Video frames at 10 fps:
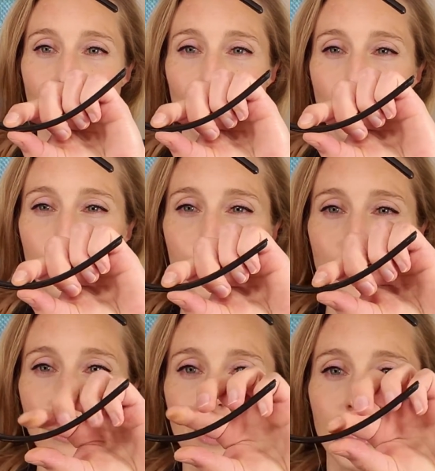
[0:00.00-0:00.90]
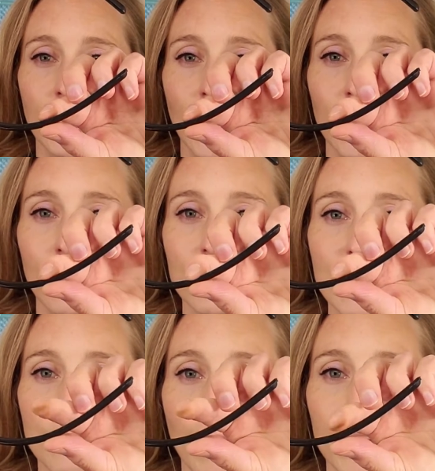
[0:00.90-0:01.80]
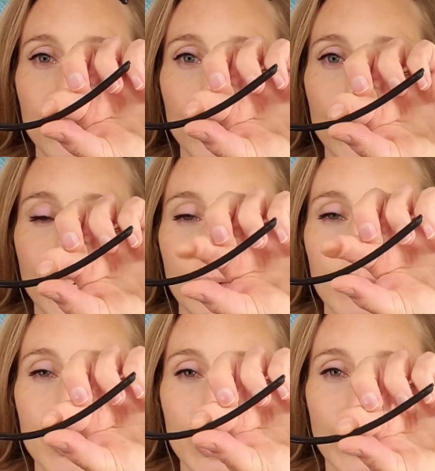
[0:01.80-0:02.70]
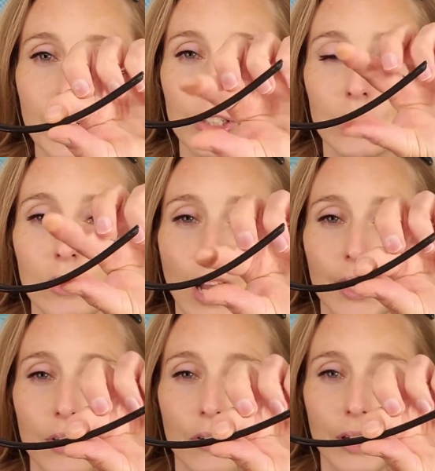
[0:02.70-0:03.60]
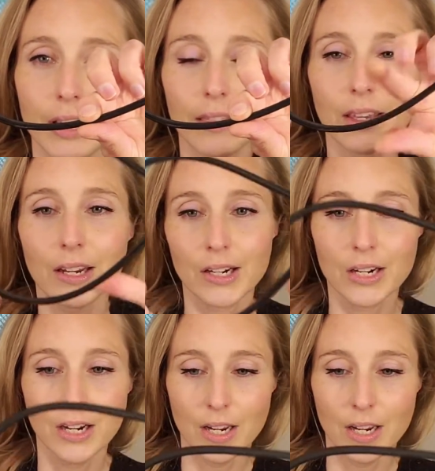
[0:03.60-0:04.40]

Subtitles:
grippy kind of spongy material underneath here.